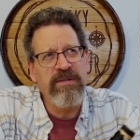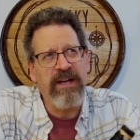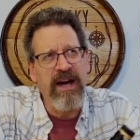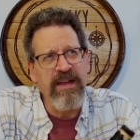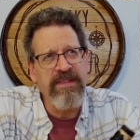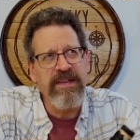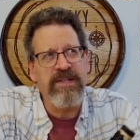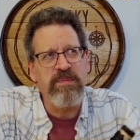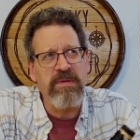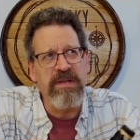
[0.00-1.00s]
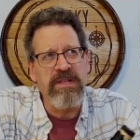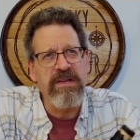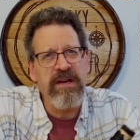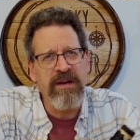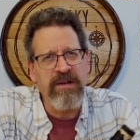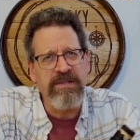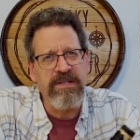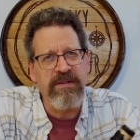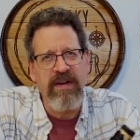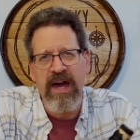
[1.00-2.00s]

like, I think it's been years since I've